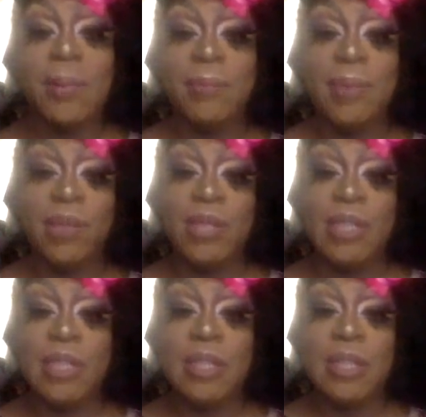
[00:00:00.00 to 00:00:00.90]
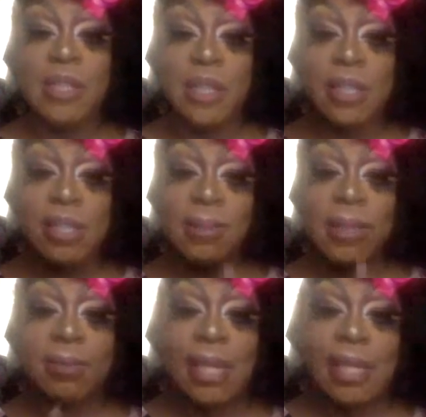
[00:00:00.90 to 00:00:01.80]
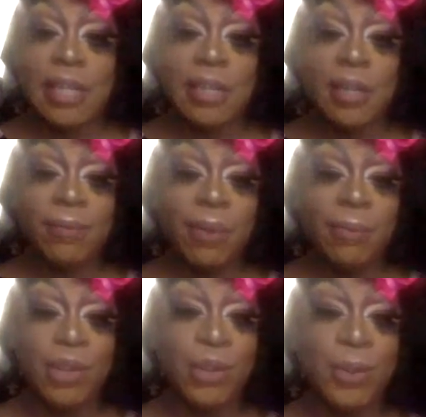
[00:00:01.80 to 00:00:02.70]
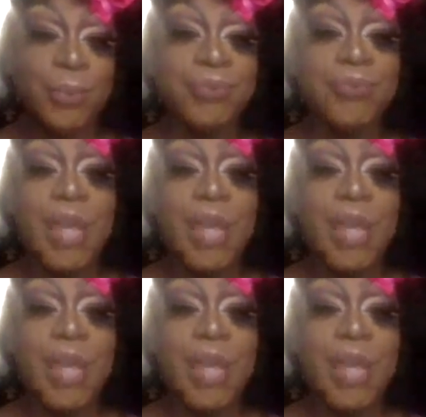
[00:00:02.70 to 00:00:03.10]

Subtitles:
emojis because sometimes I get them from you.